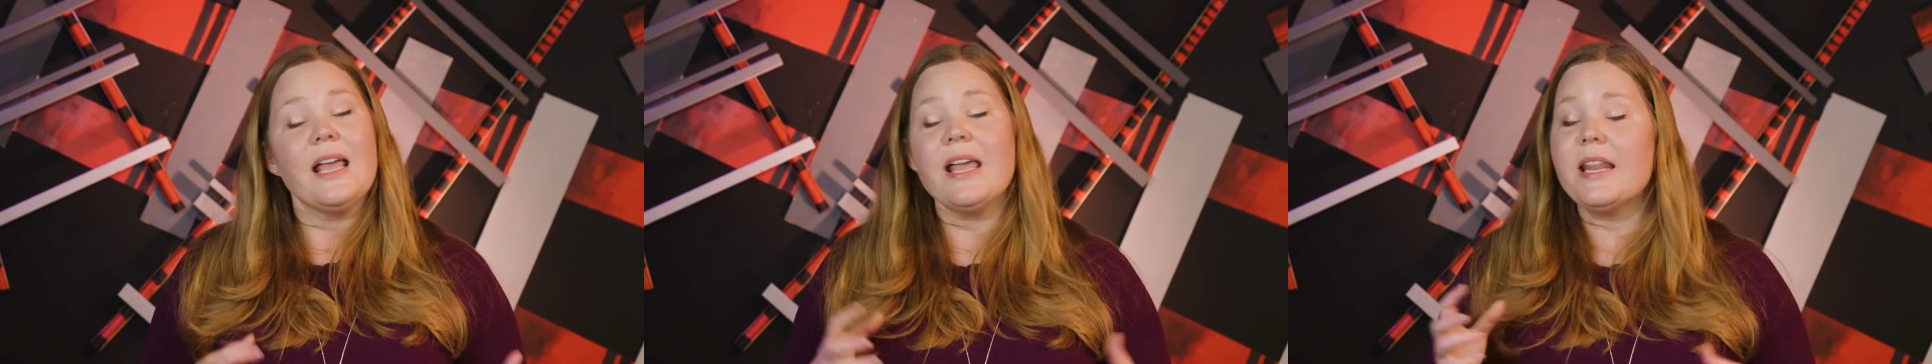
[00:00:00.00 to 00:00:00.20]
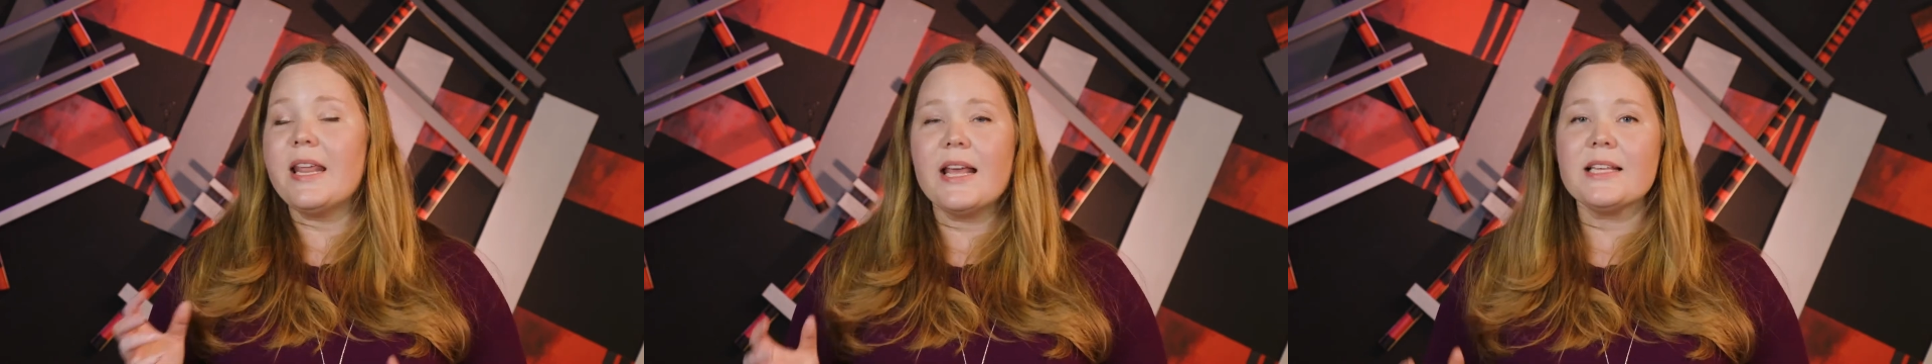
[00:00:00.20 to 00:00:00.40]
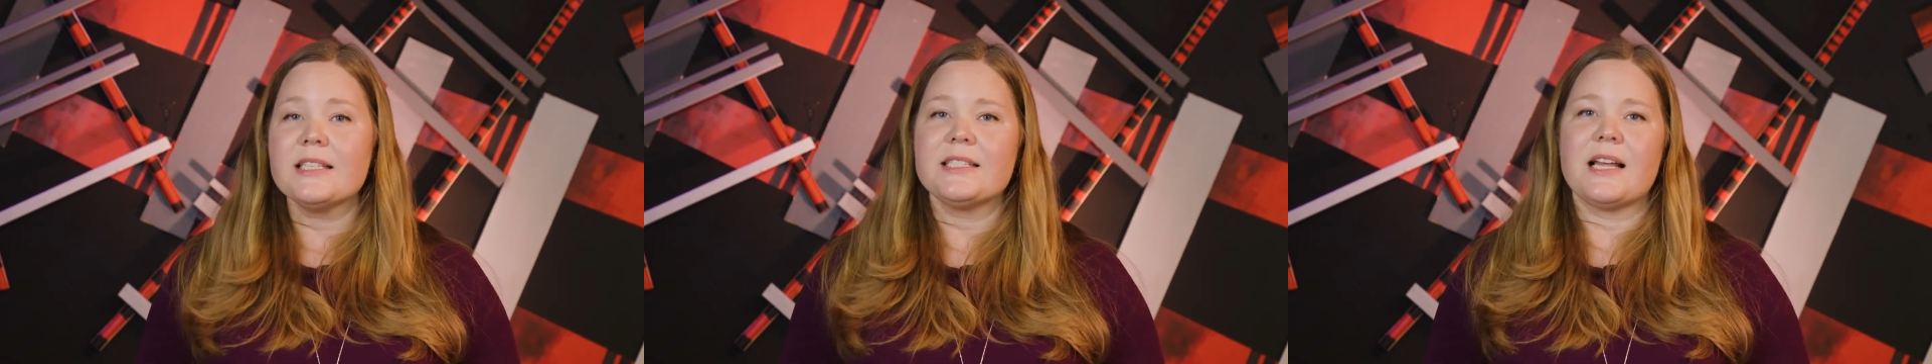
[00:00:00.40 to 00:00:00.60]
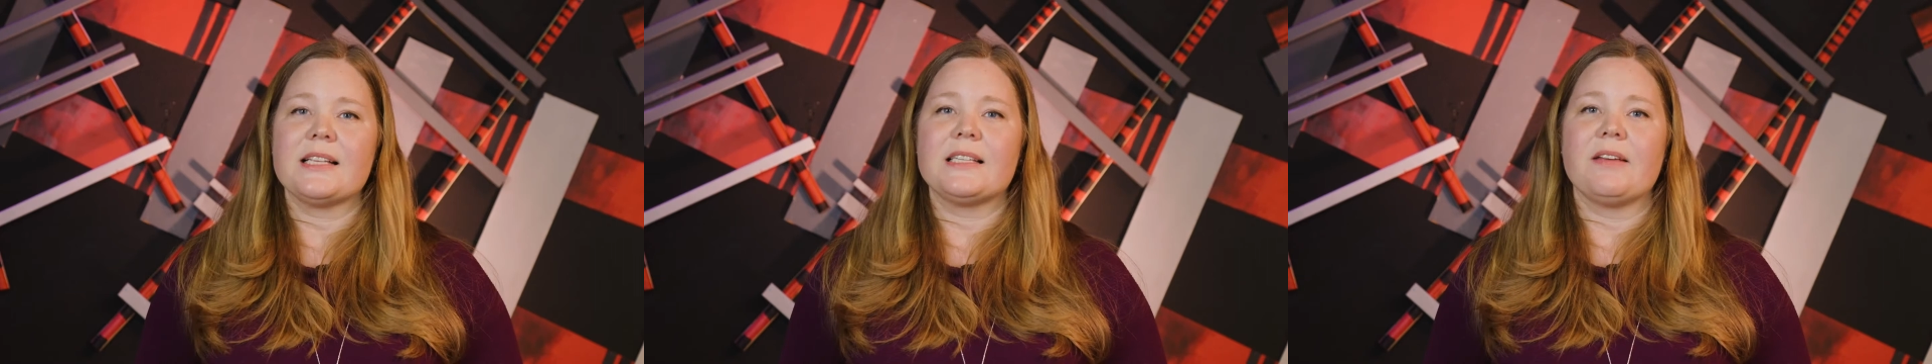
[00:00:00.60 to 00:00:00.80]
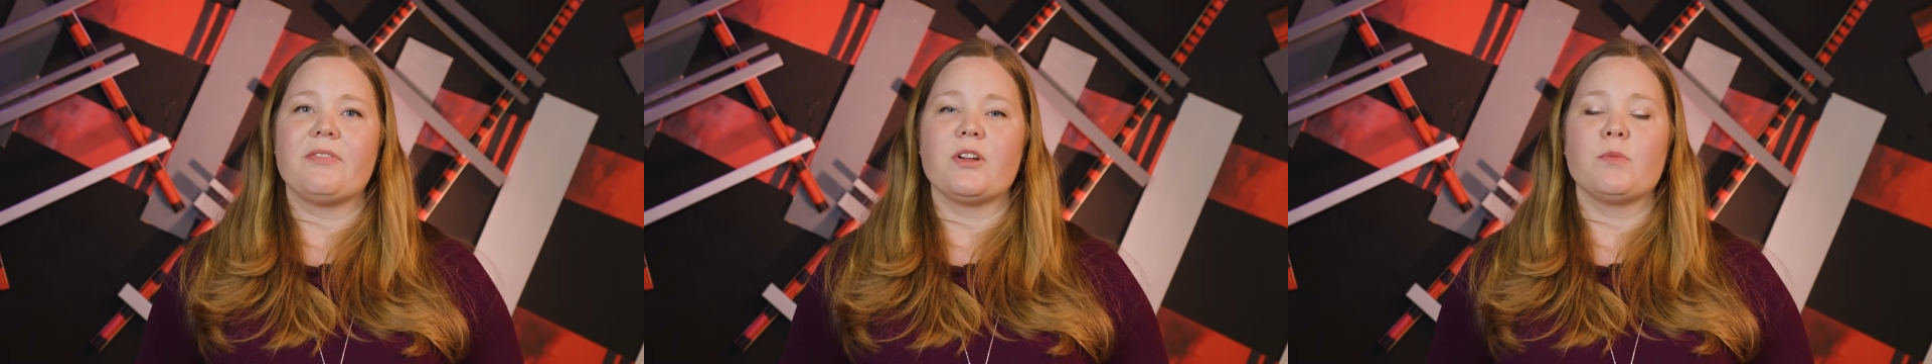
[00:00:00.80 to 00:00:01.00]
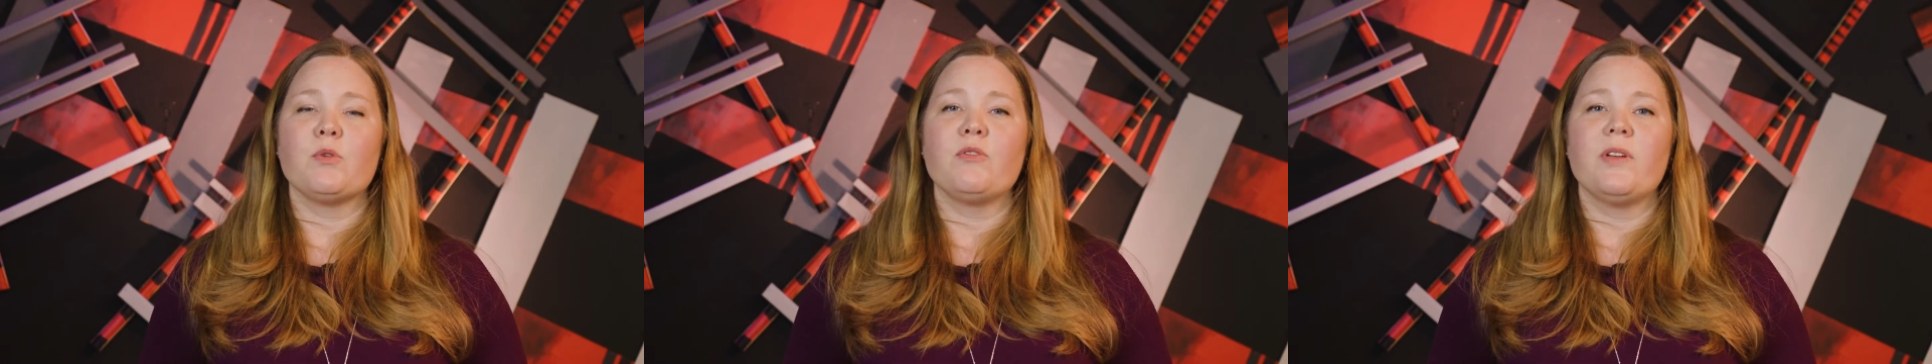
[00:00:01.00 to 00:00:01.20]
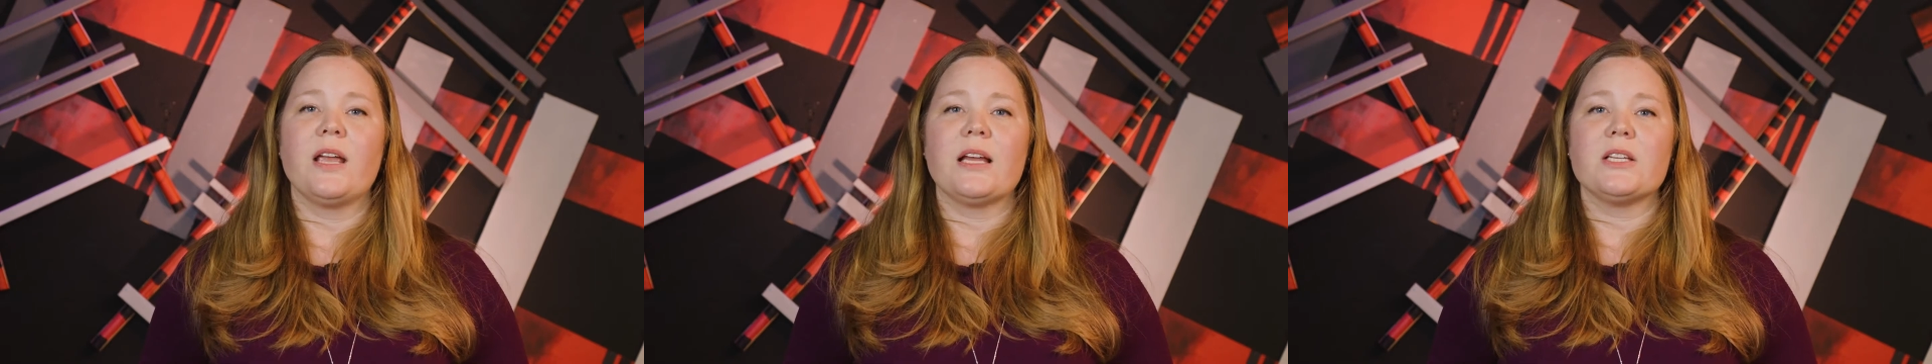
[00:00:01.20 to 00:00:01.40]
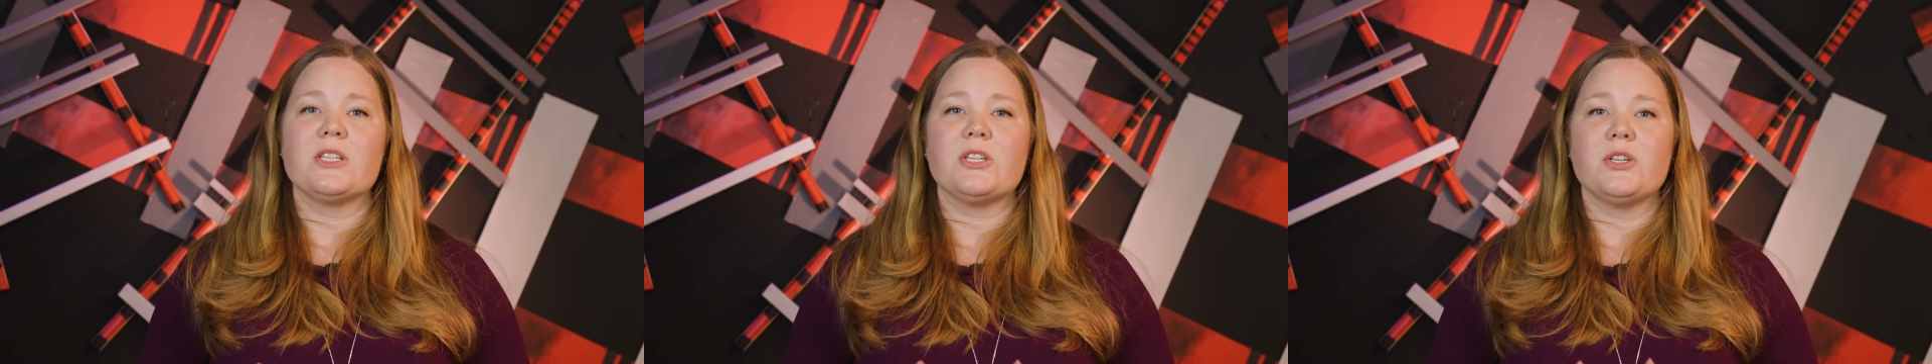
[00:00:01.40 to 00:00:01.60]
it isn't as if they're moving
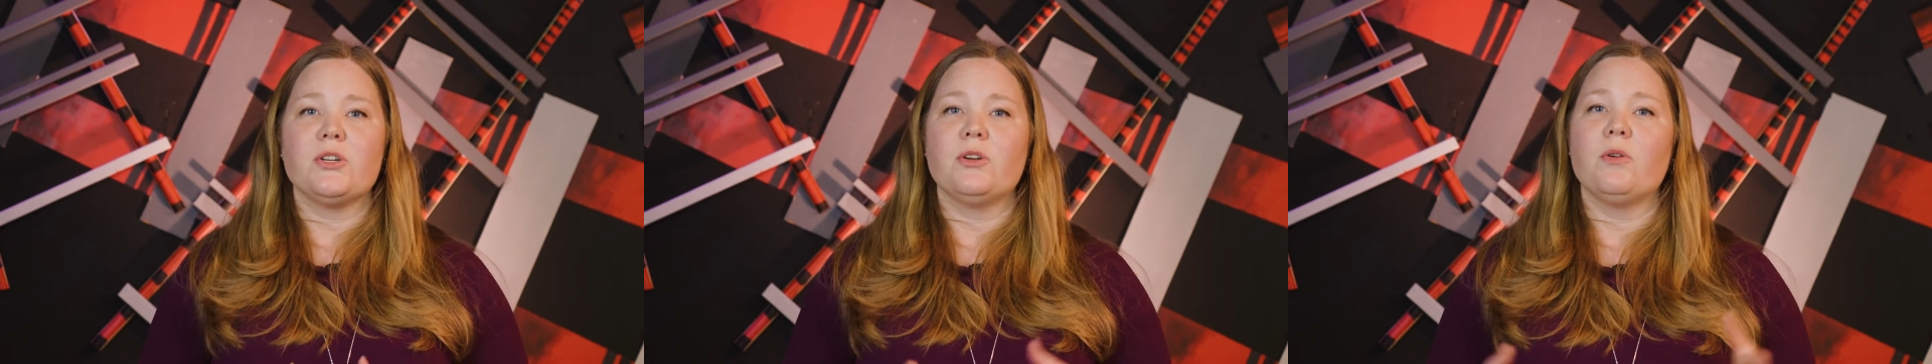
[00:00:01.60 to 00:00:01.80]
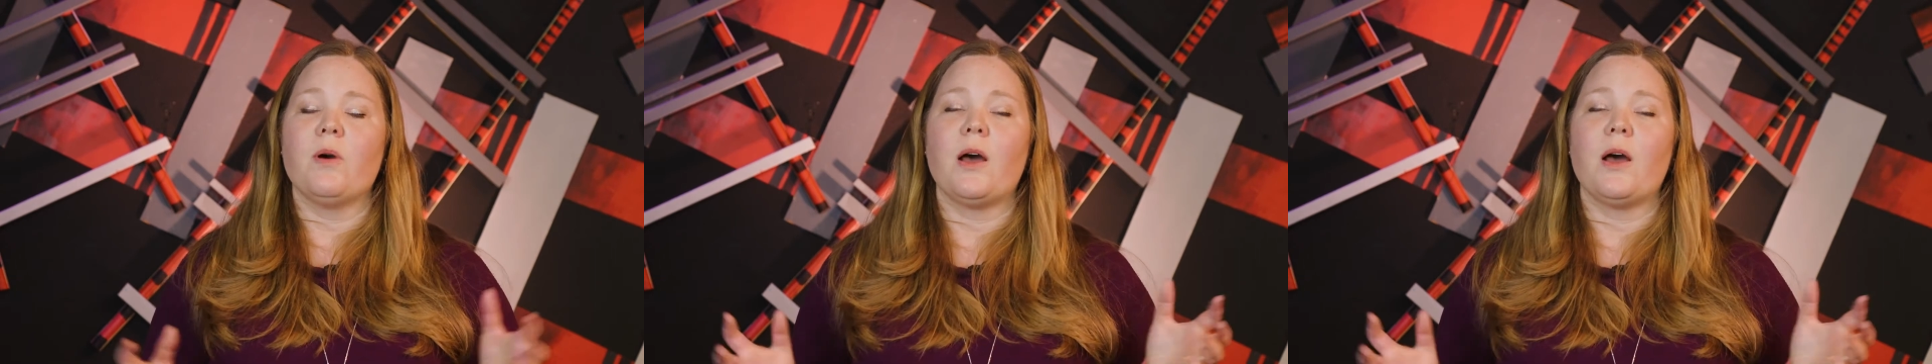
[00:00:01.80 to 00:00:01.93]
into